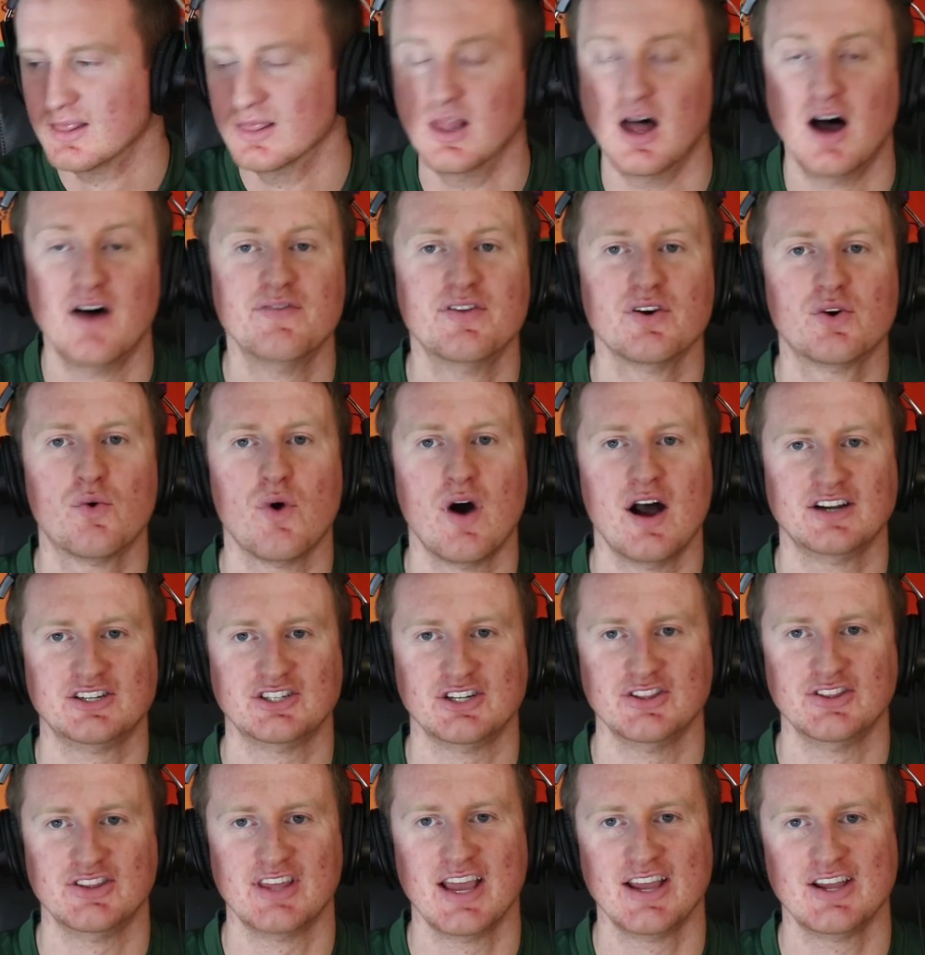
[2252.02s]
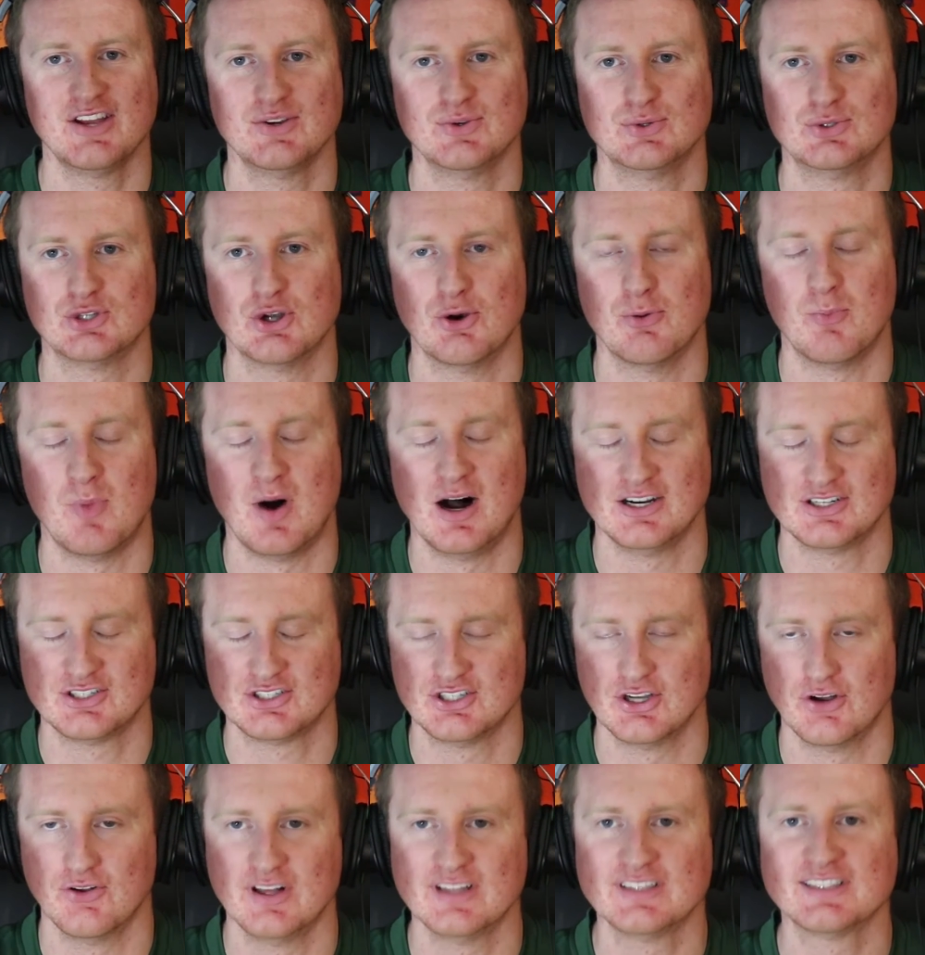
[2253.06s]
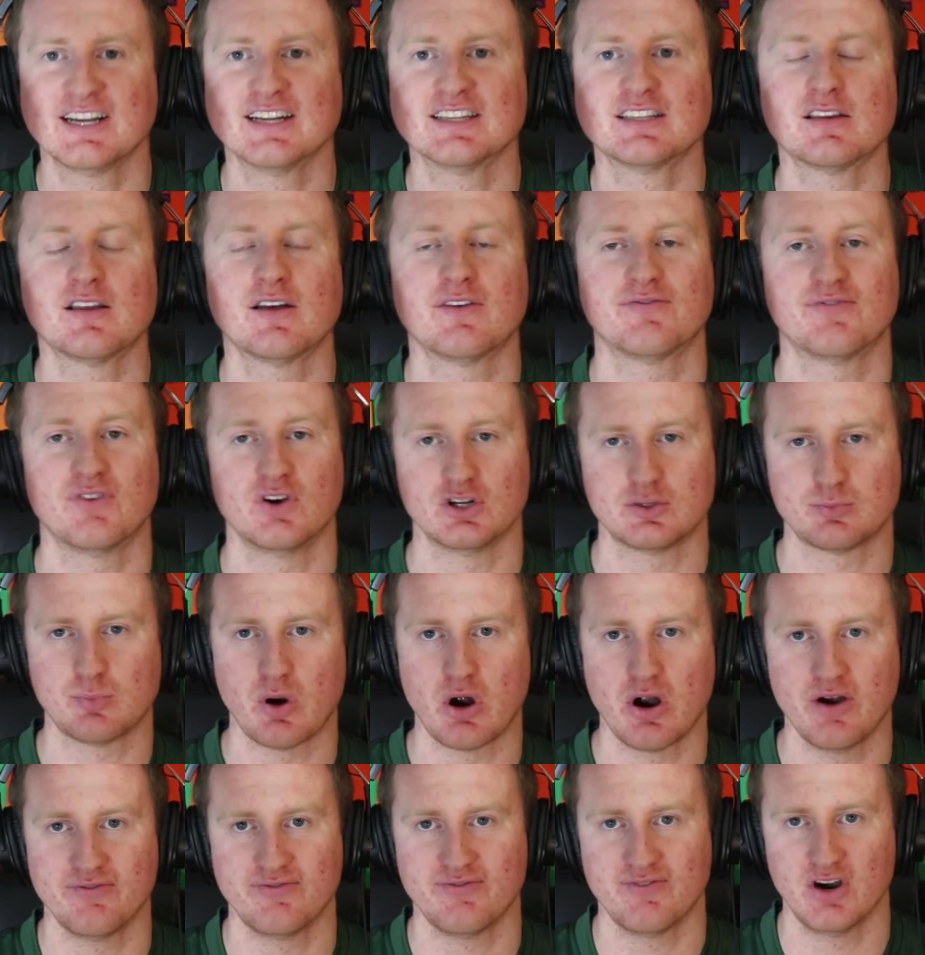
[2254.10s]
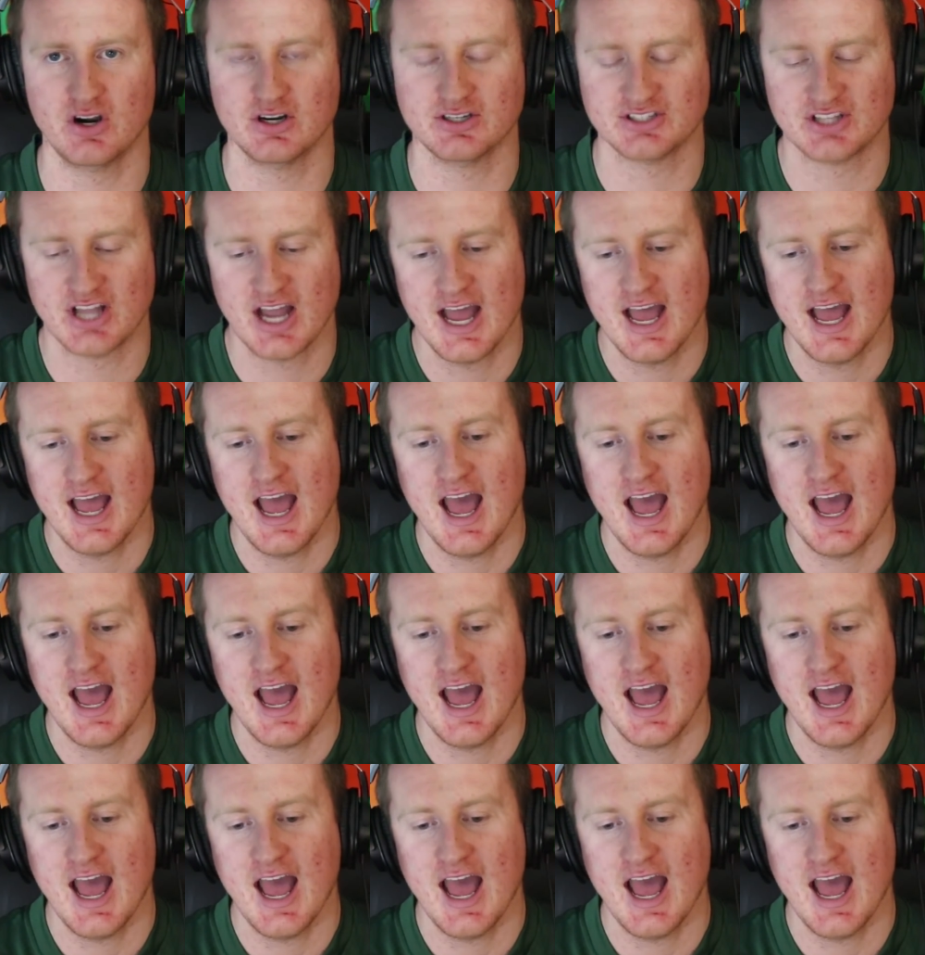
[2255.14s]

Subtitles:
Love the question. Thank you so much. So let's get to the first part first.